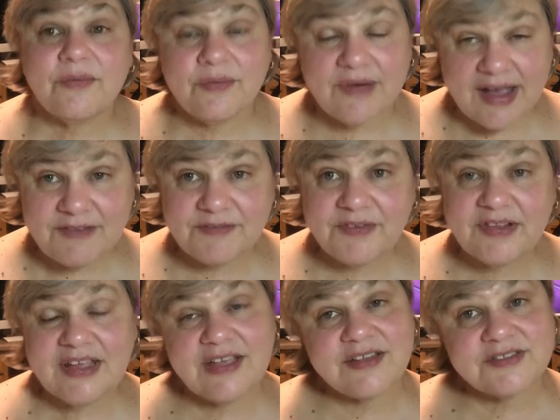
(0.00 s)

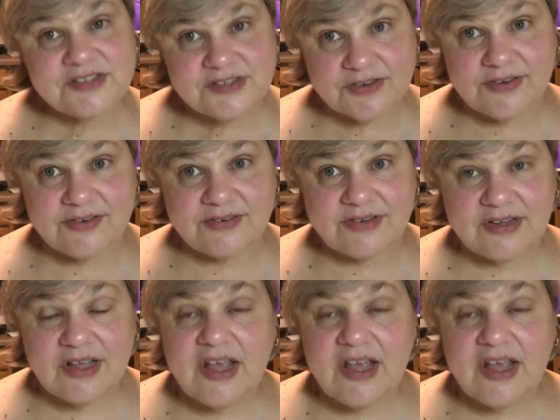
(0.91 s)
rightfully concerned